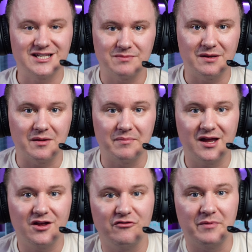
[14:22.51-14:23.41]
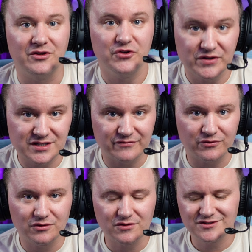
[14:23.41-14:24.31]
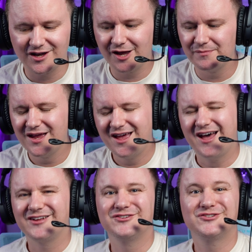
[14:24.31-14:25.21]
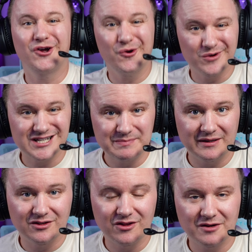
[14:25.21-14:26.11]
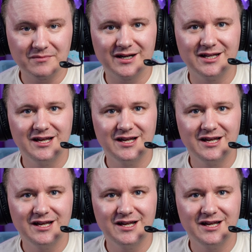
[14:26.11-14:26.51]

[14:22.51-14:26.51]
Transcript: maybe a pair you've been using for a long time and you don't want to spend a lot of money,